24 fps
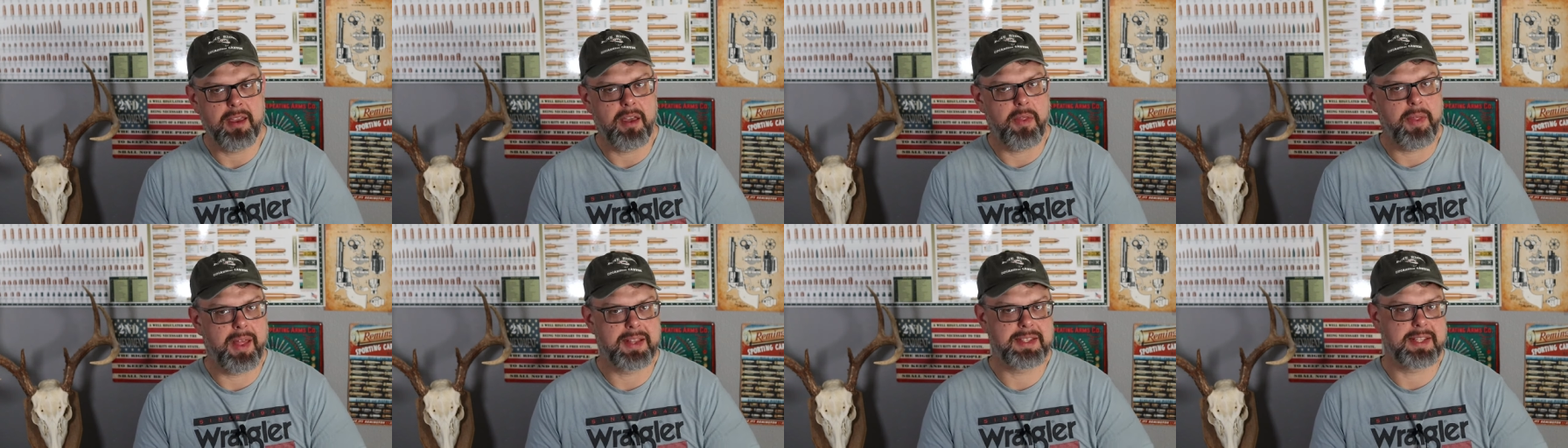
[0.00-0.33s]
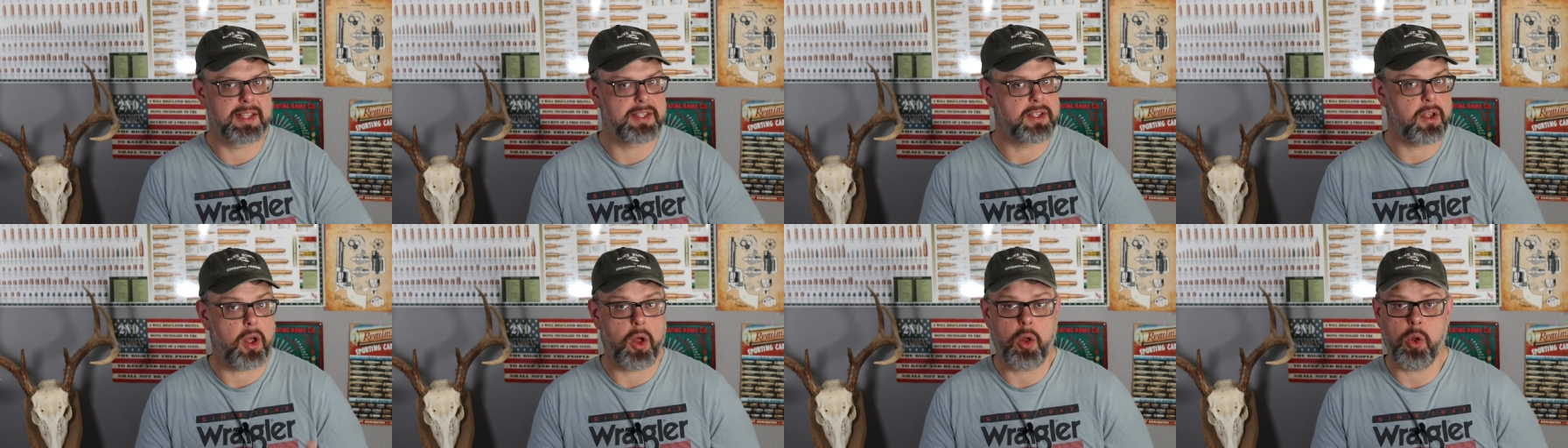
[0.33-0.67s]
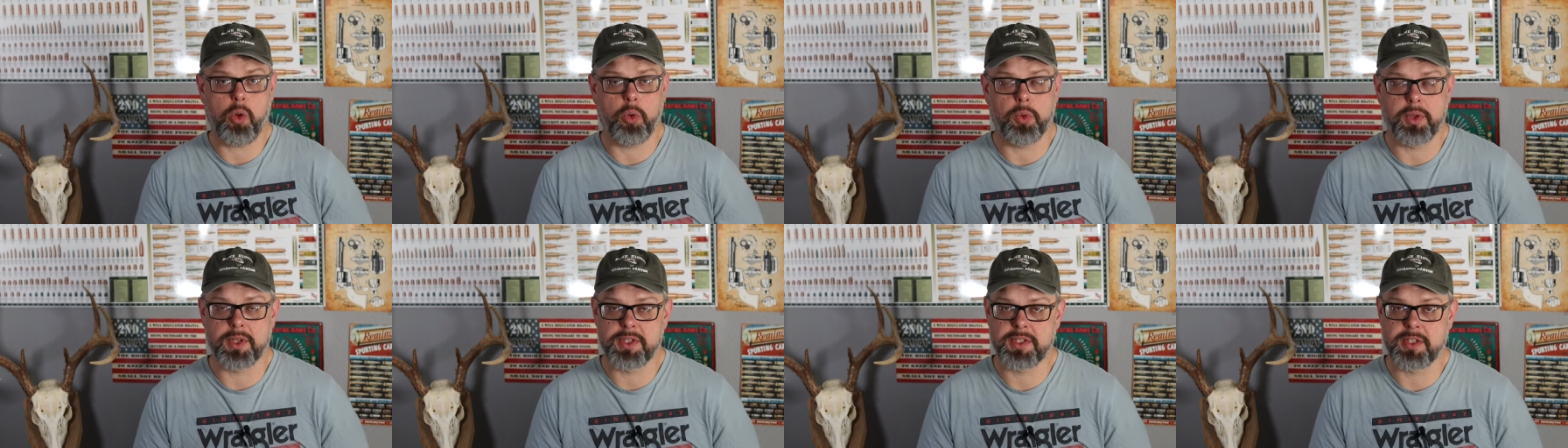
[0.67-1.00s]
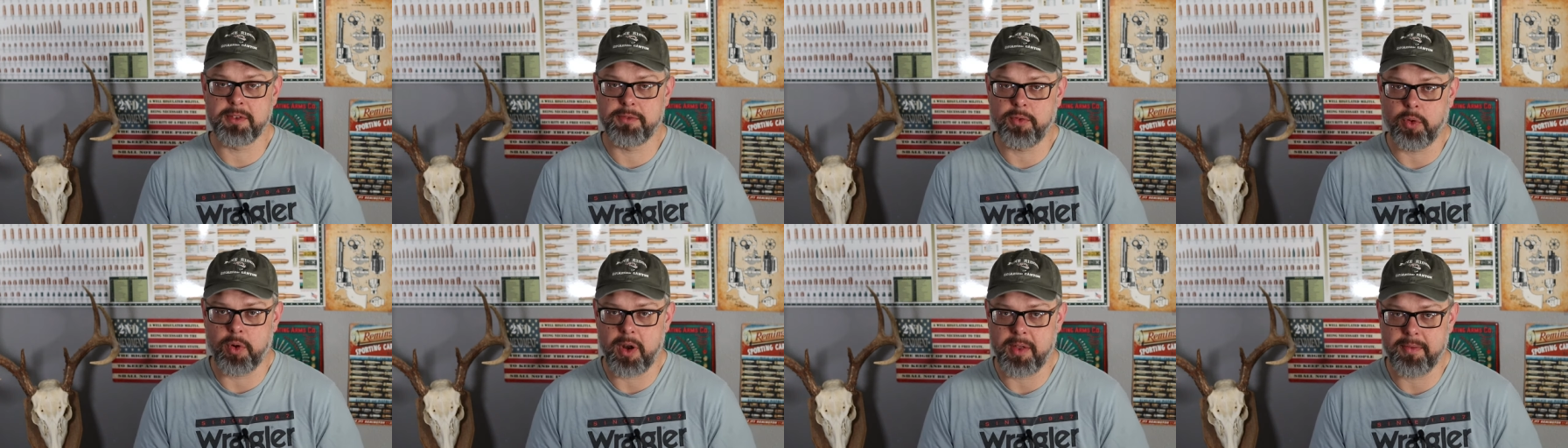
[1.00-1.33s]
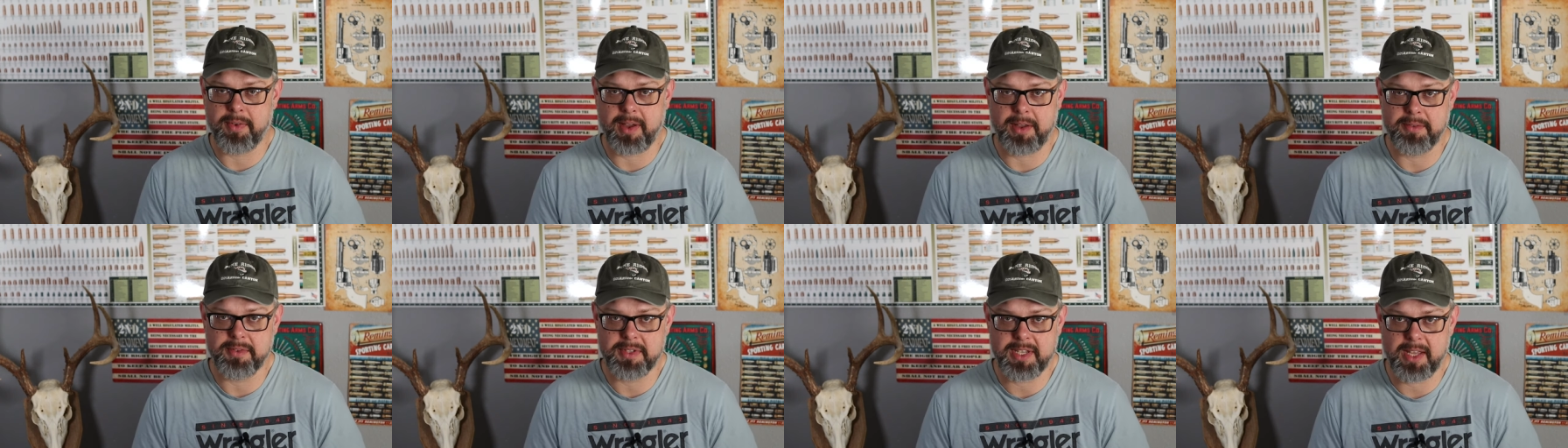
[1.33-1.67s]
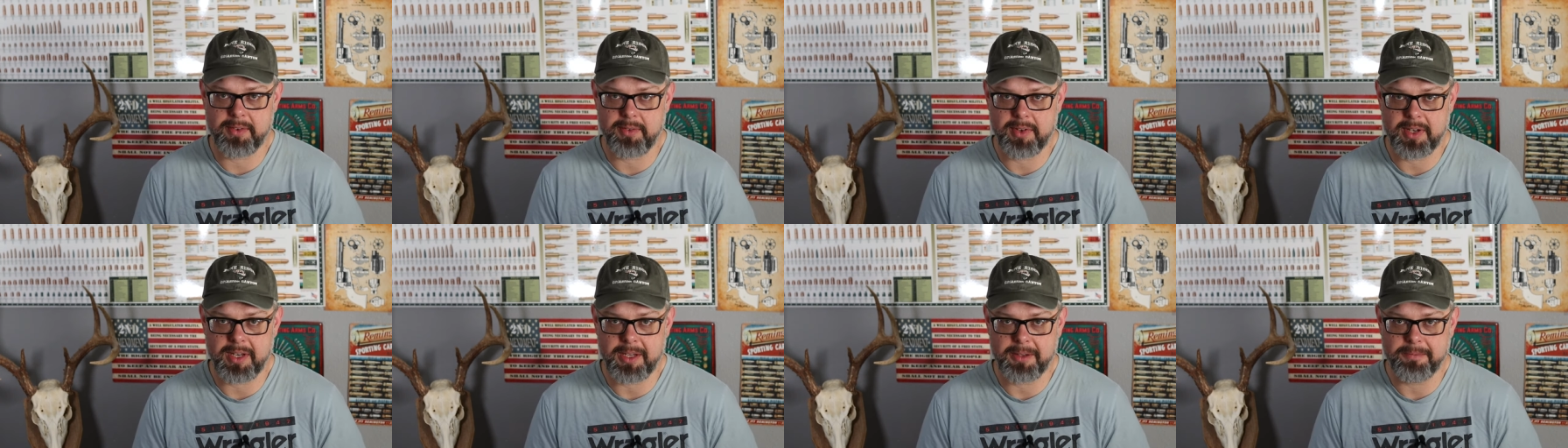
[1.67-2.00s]
that's as old as the
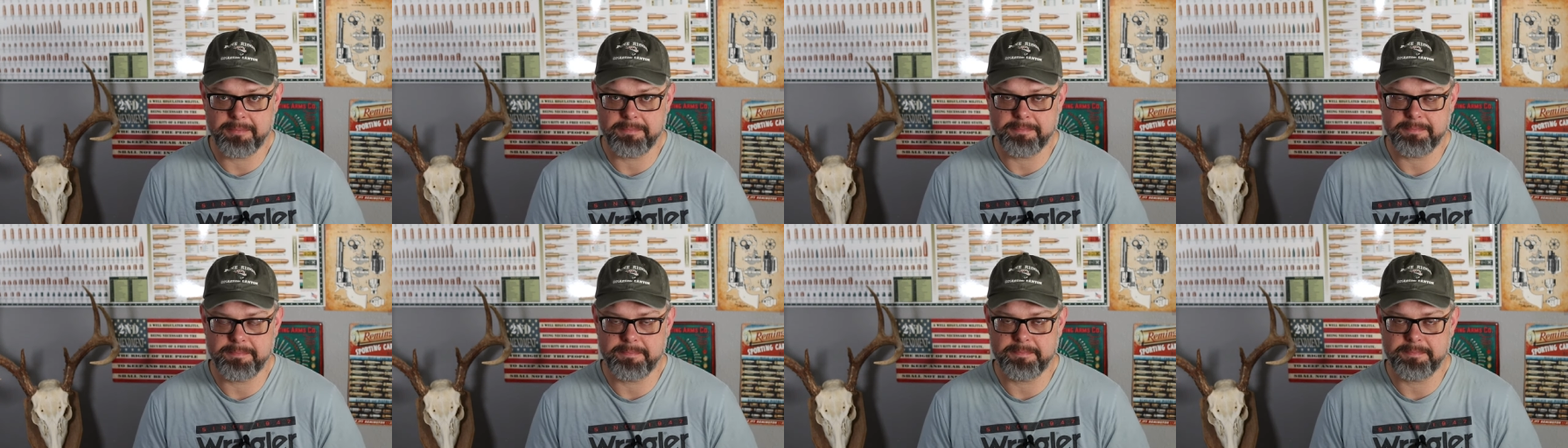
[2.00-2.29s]
4570.